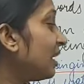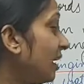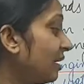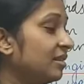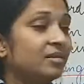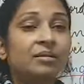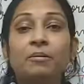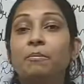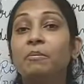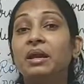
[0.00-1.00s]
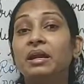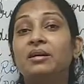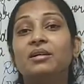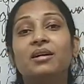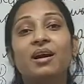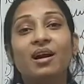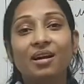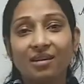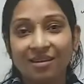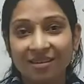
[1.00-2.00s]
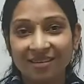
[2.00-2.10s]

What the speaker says: 8 made a card.